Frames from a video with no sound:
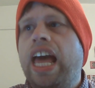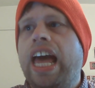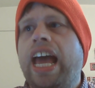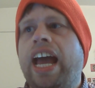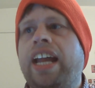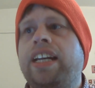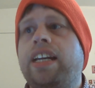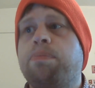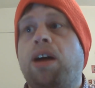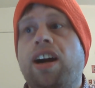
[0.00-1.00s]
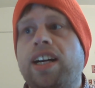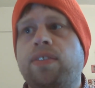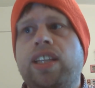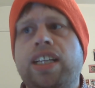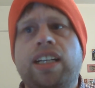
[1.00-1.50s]
And part
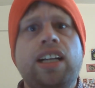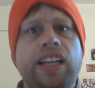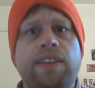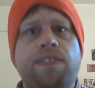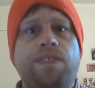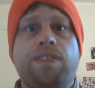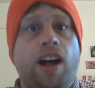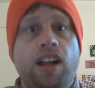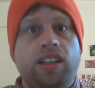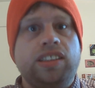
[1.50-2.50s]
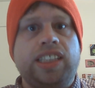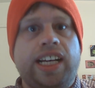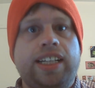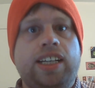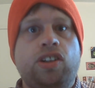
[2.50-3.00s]
of the cliff falls
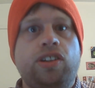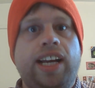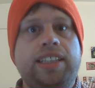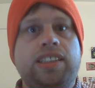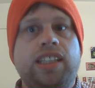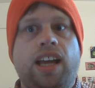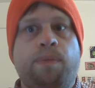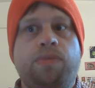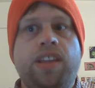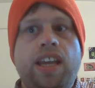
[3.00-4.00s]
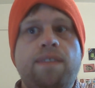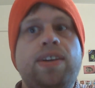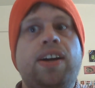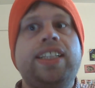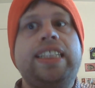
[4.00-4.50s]
and it creates um,
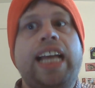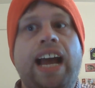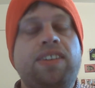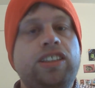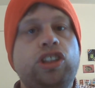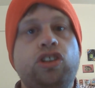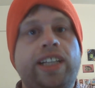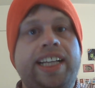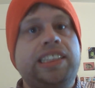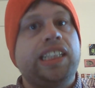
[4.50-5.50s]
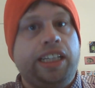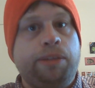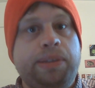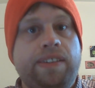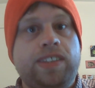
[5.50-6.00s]
various caverns, creates a little
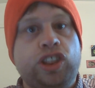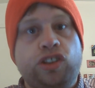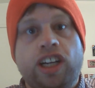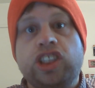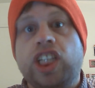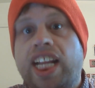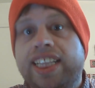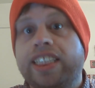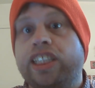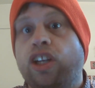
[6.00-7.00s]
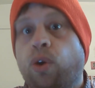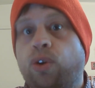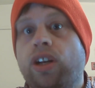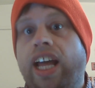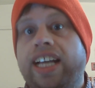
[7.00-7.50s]
bit of destruction in this
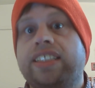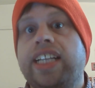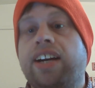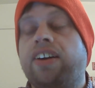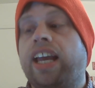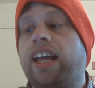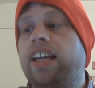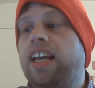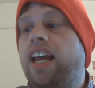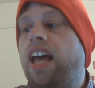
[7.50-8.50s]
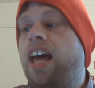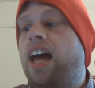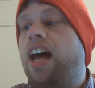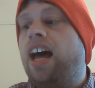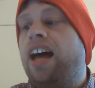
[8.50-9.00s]
localized area.
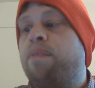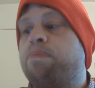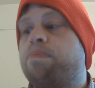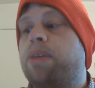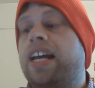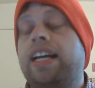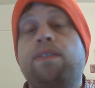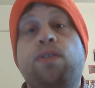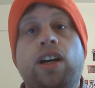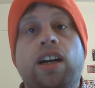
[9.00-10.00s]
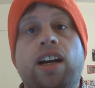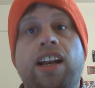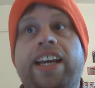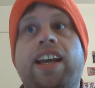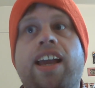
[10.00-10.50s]
Um, but for
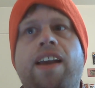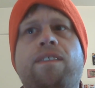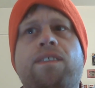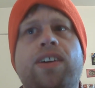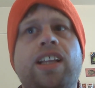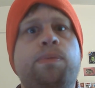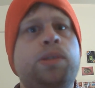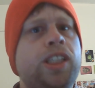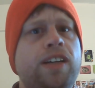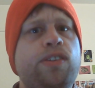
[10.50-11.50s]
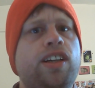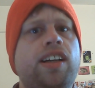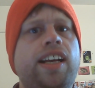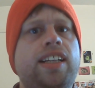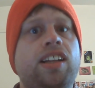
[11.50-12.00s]
like for the observer,
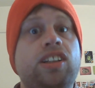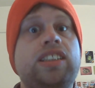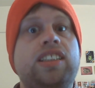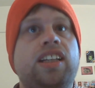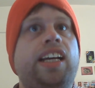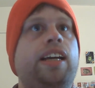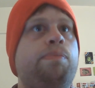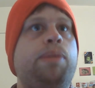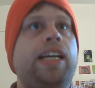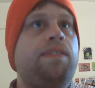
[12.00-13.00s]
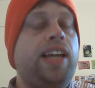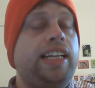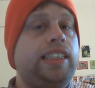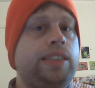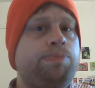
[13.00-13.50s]
it looks like a big
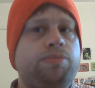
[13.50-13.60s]
event,